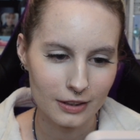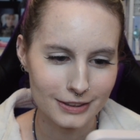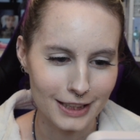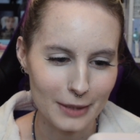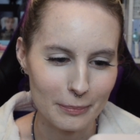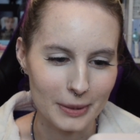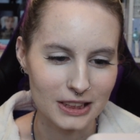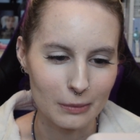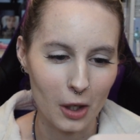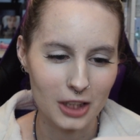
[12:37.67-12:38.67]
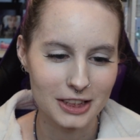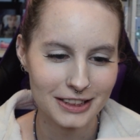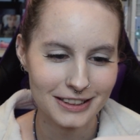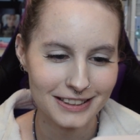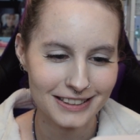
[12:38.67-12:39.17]
Is that a pizza box?
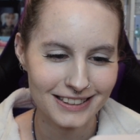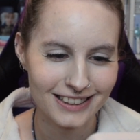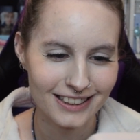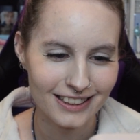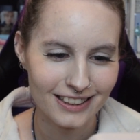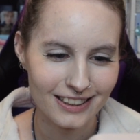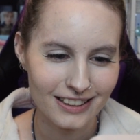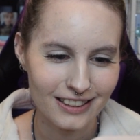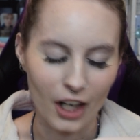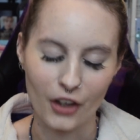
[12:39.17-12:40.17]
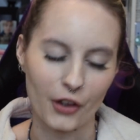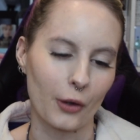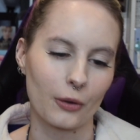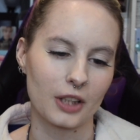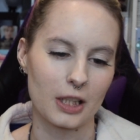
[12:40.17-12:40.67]
Oh, no, no.
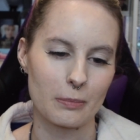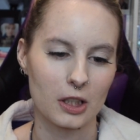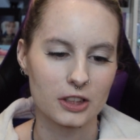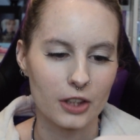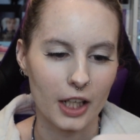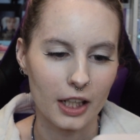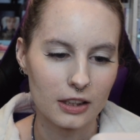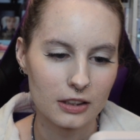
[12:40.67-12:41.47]
box. okay.